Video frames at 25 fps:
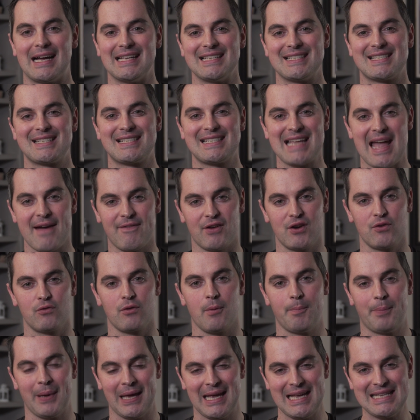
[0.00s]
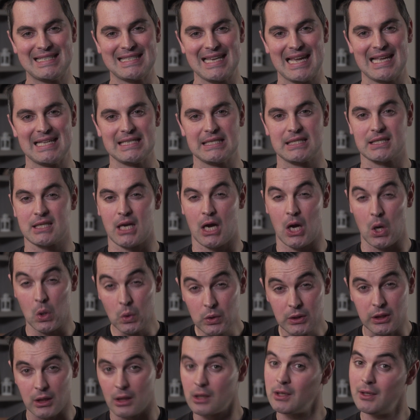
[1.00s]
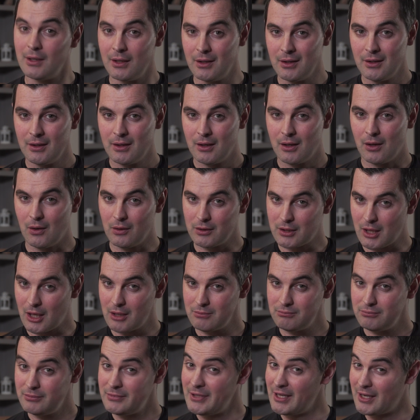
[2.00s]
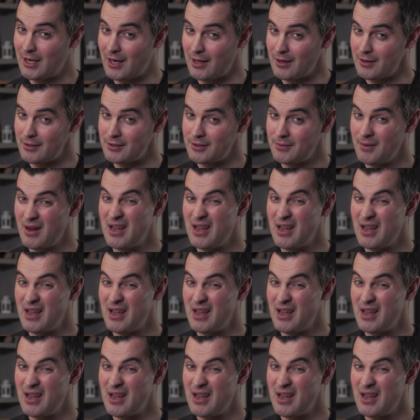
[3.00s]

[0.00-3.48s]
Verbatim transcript: and seven repeats in total. Hold on, you got it?